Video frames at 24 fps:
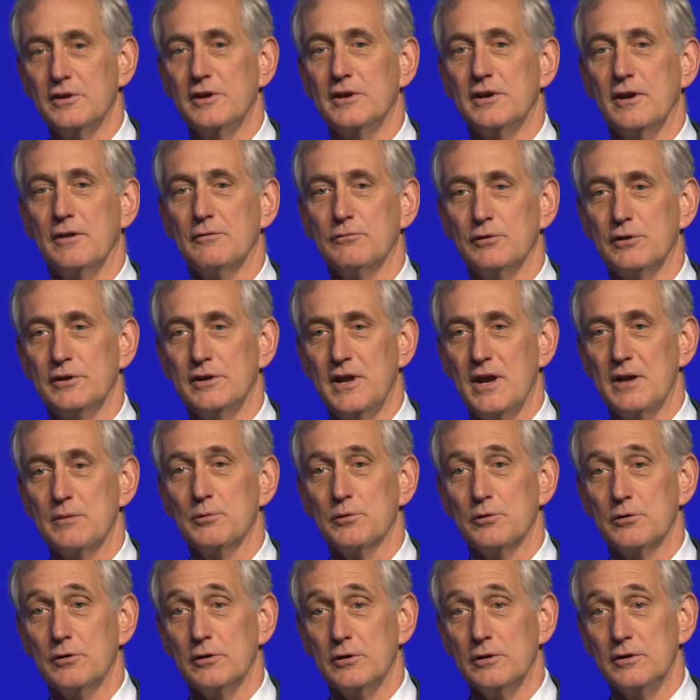in every
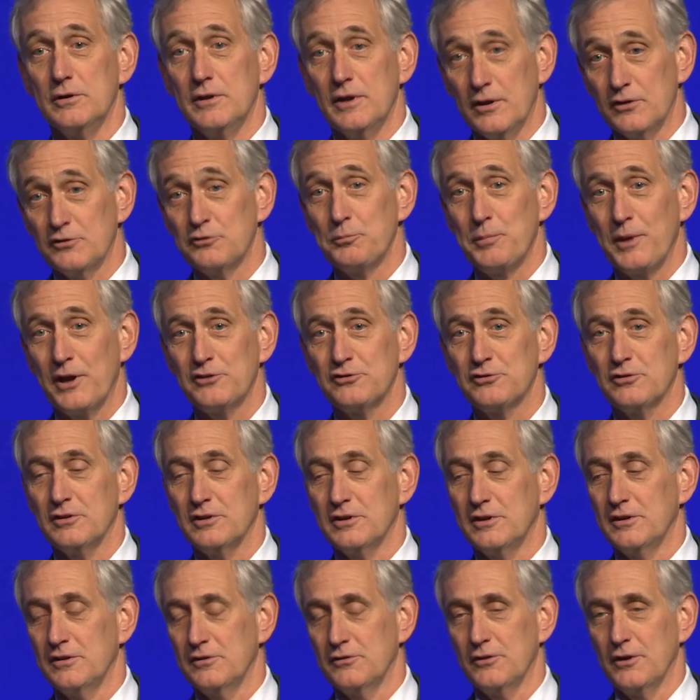neighborhood,
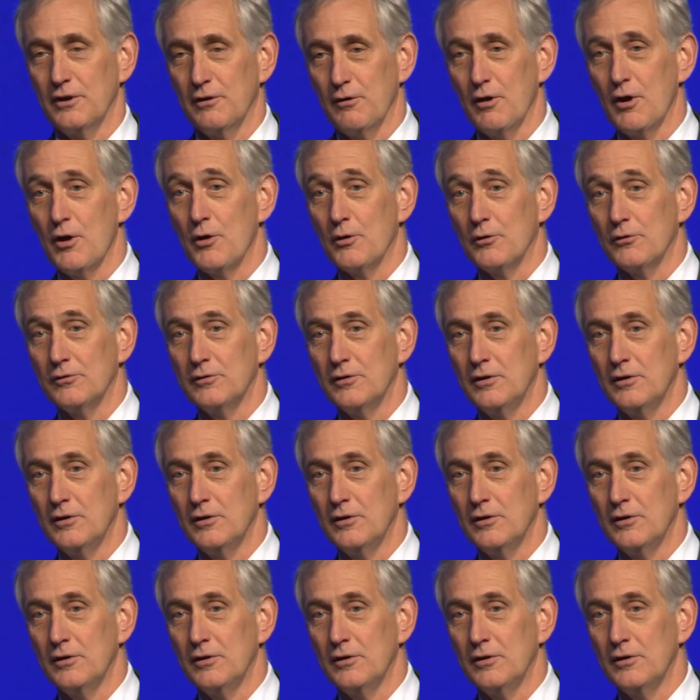especially their own.